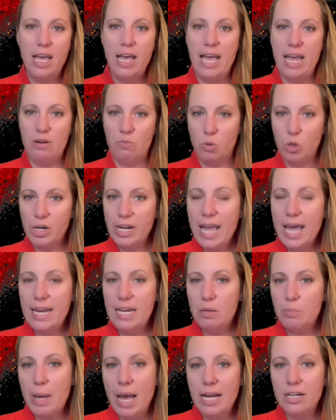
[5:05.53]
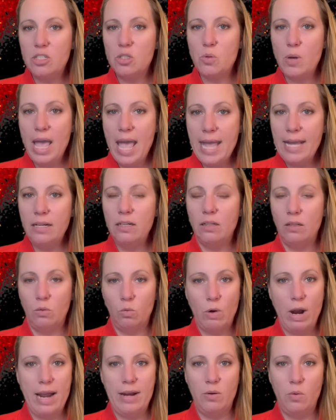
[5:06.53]
And we're getting back to angle
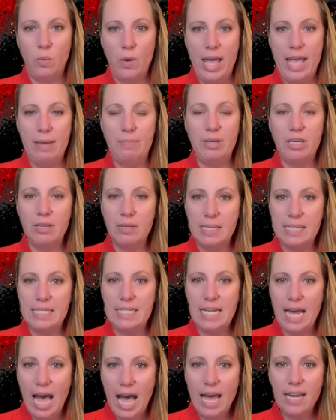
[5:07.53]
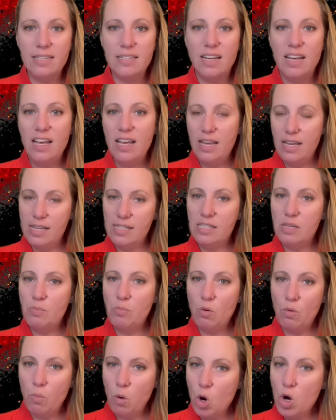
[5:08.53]
right away because that is
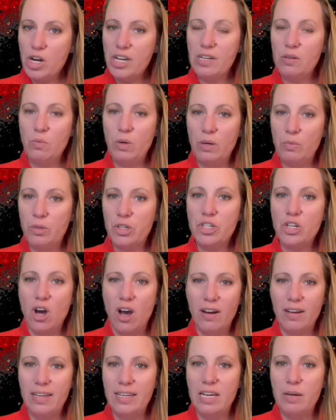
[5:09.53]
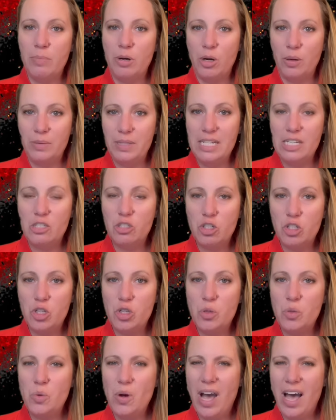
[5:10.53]
important when we're talking about these
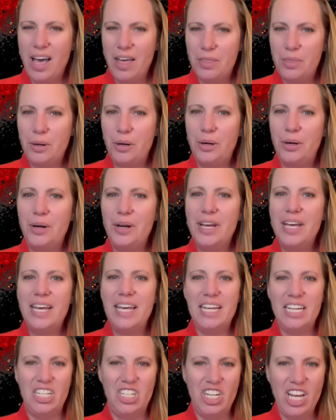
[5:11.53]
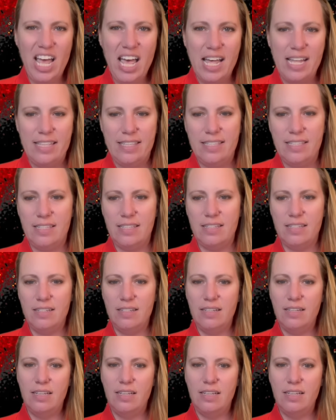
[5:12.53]
two other jets.